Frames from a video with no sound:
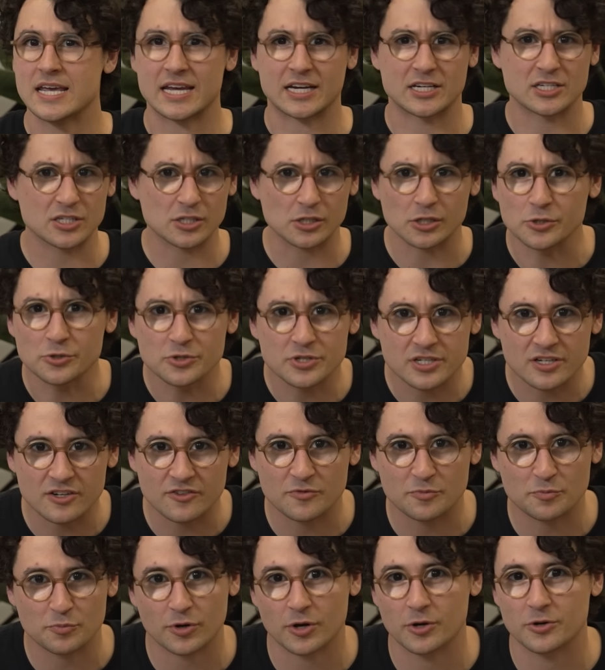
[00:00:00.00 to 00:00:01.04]

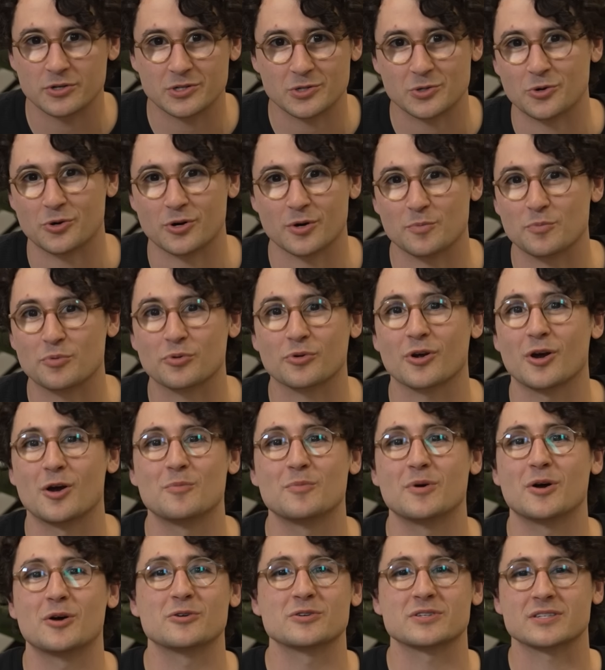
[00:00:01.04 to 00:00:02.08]
exclusive Pro Tour
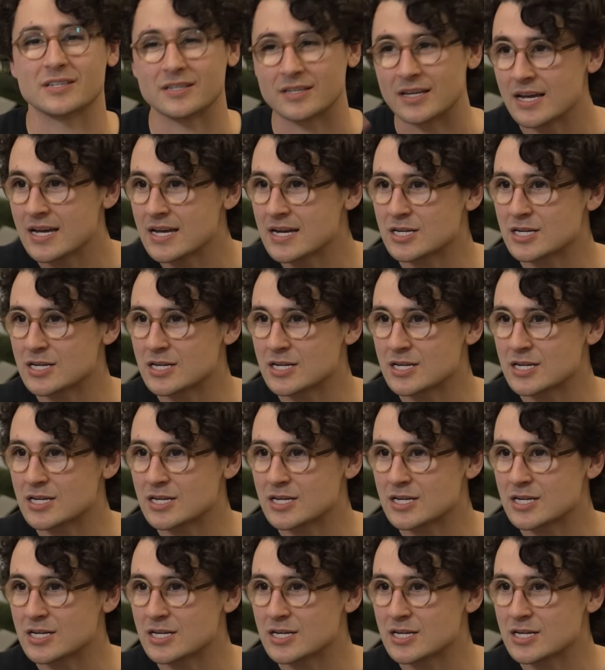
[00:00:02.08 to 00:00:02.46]
promos and